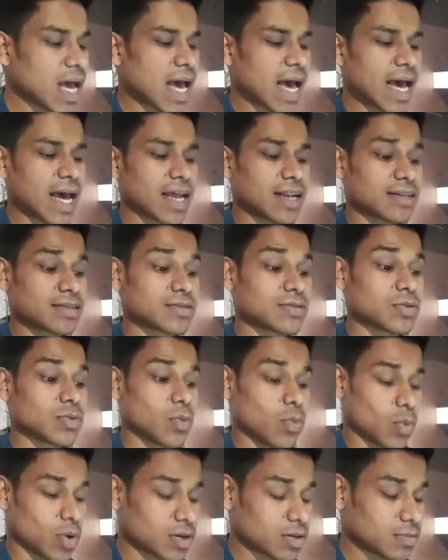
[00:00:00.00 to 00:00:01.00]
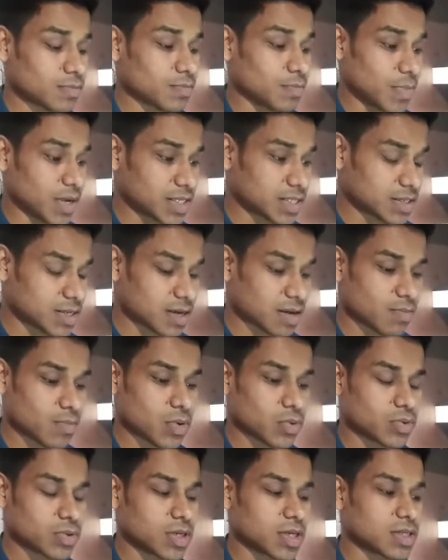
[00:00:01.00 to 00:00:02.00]
and one best thing
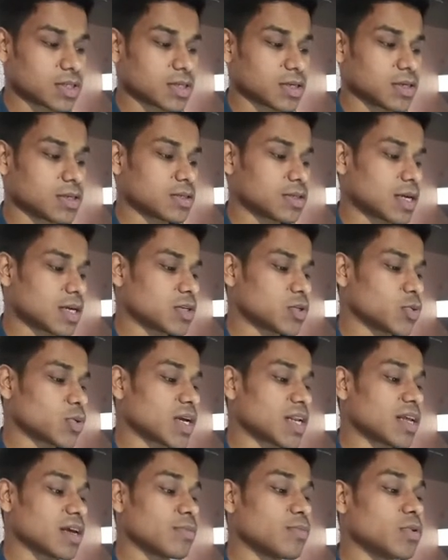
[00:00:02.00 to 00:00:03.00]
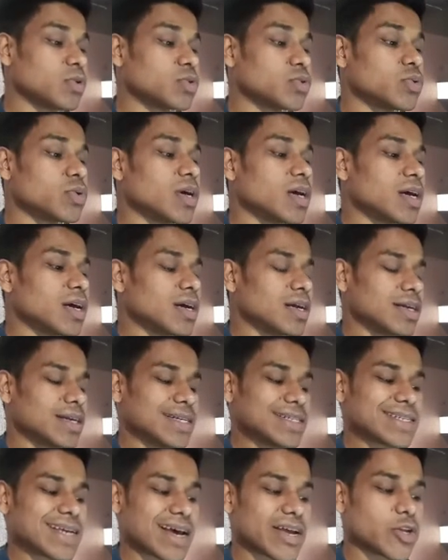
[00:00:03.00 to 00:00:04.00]
about this is that you can able to
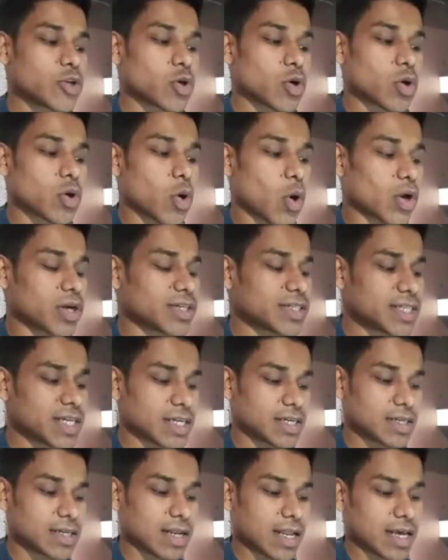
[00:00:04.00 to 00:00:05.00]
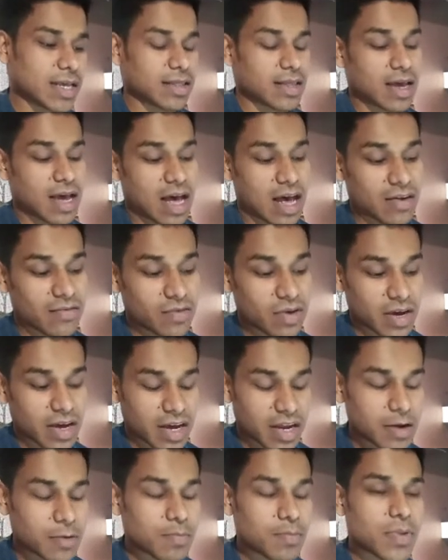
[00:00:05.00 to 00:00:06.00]
design your content like they have an
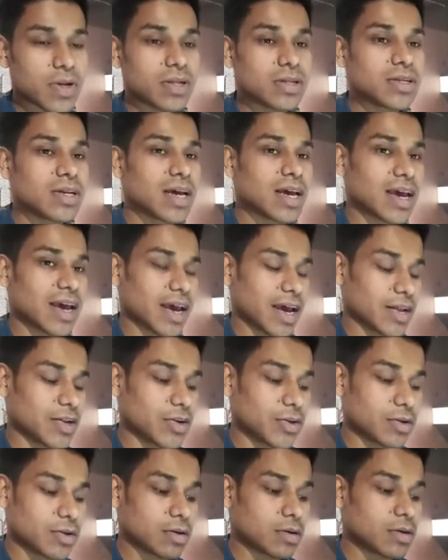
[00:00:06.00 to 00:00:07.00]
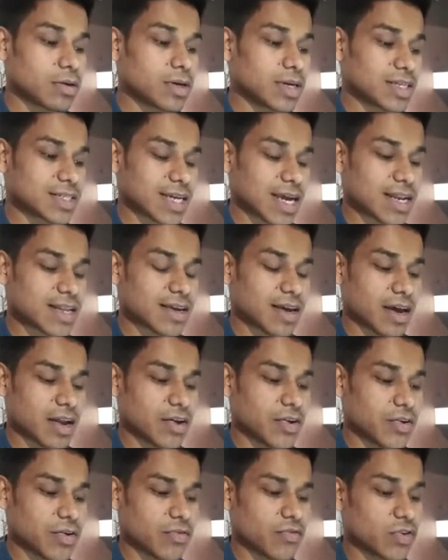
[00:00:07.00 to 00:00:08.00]
inbuilt editor designing
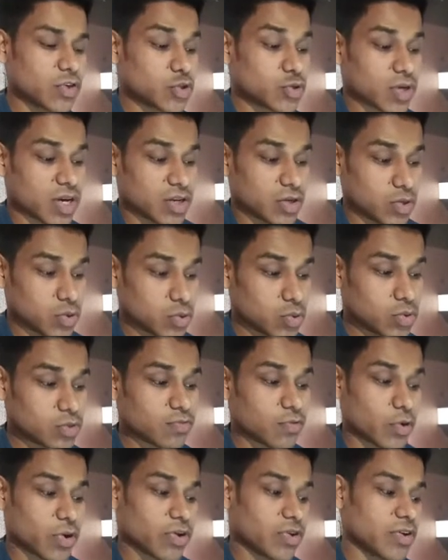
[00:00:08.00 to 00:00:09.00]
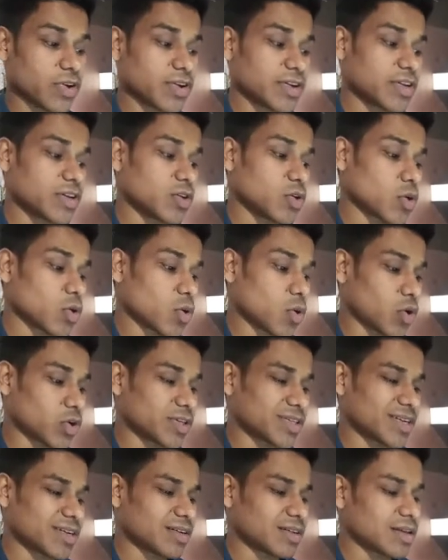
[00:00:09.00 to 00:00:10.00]
editor which you can use for creating your
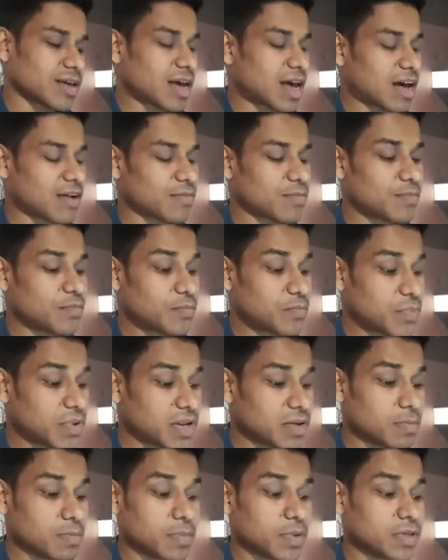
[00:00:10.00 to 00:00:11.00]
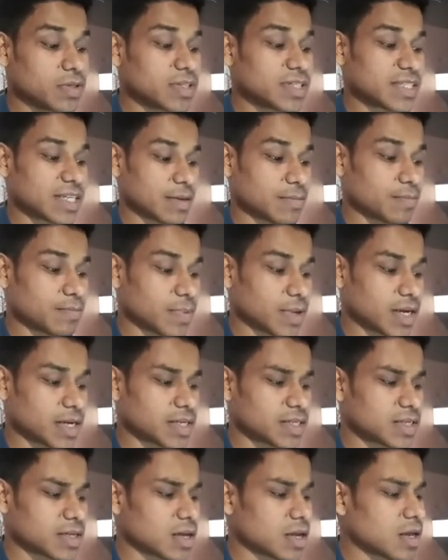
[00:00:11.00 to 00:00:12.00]
content they have pre-built
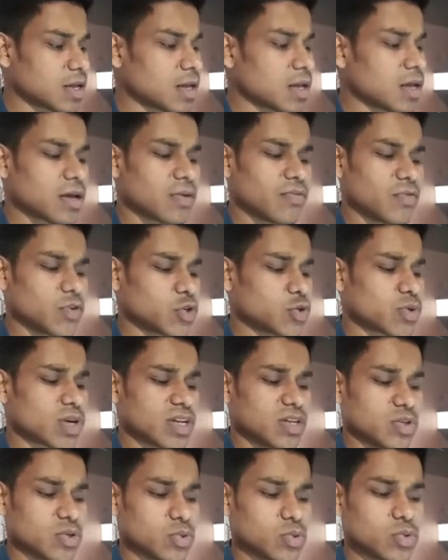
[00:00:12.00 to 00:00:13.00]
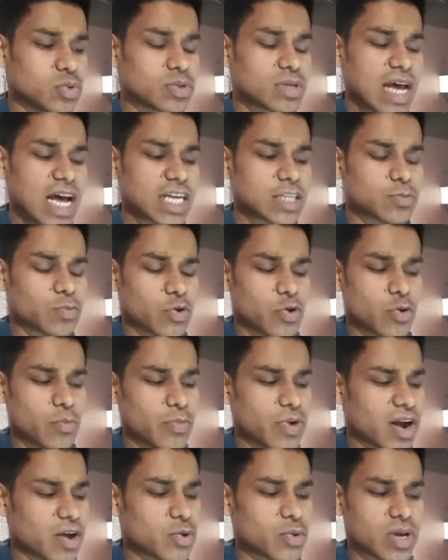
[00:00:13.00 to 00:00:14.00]
templates which you can use as per your
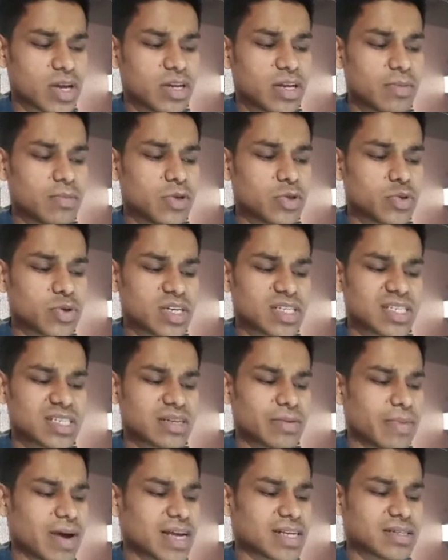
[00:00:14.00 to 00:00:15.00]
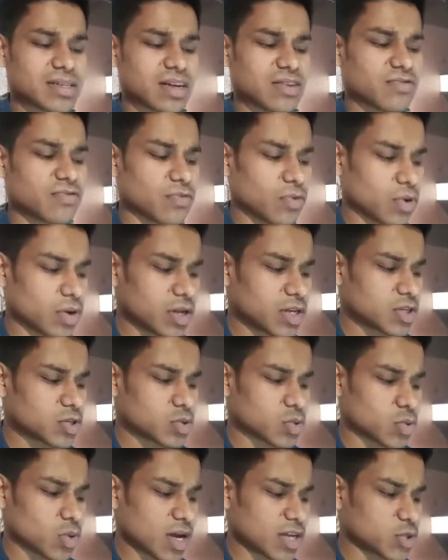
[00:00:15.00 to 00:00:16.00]
brand you can able to customize that fully
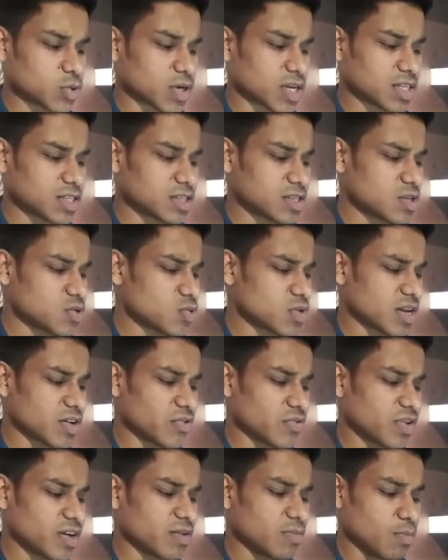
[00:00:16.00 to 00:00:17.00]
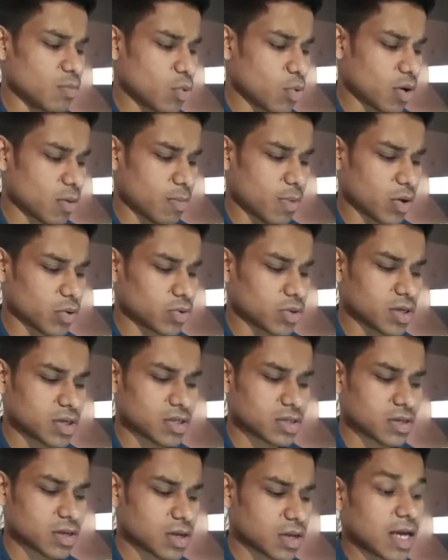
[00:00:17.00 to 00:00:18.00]
so as you can see you can read more about
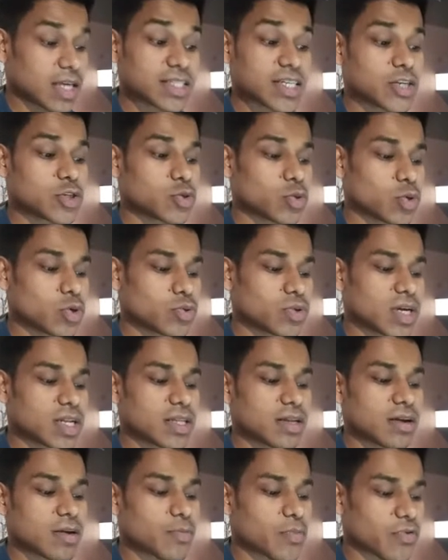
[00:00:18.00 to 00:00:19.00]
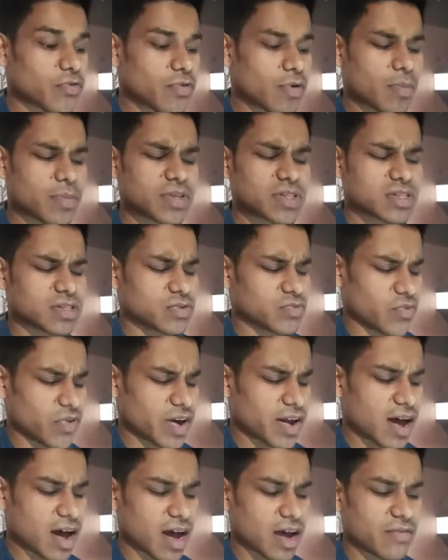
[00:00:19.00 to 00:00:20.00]
this as i told you that their performance is
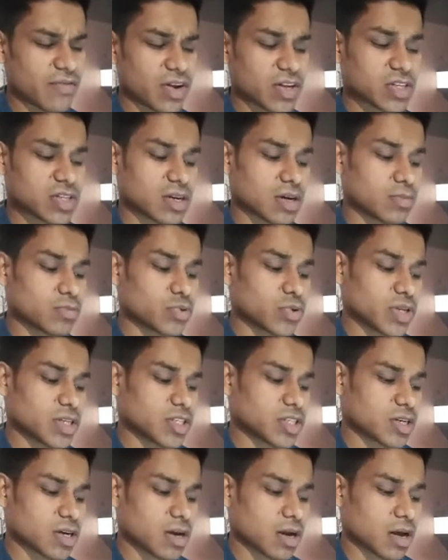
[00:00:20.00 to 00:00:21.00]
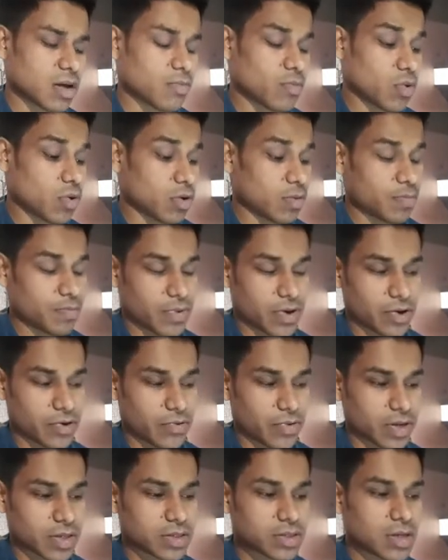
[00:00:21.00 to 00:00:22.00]
very high when it's come to instagram or
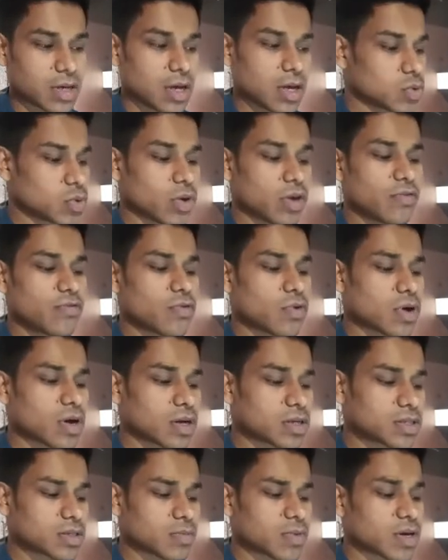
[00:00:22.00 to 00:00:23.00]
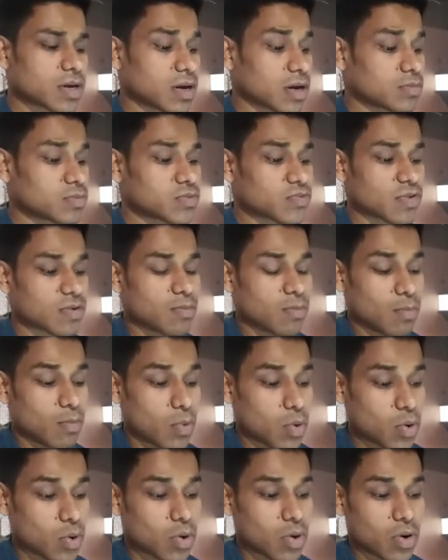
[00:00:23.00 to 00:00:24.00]
pinterest so if your customer comes from
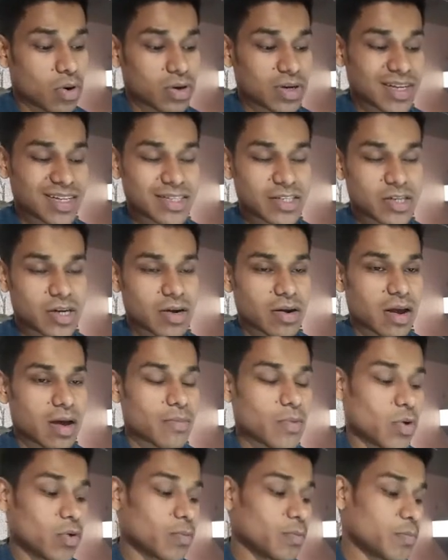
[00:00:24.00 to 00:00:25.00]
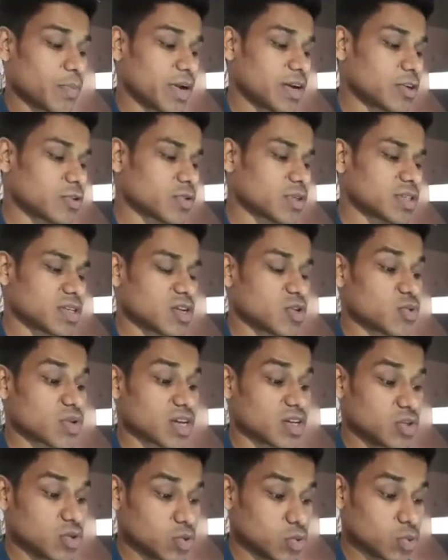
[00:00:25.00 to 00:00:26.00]
more on instagram or pinterest then you
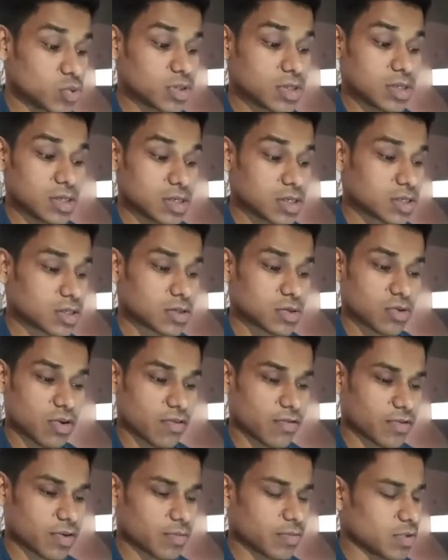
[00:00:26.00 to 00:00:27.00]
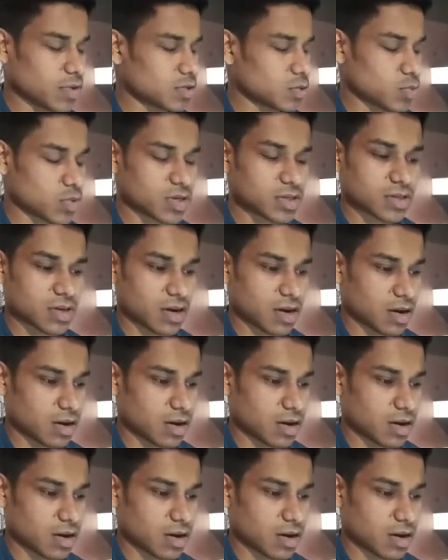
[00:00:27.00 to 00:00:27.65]
can use this software this one is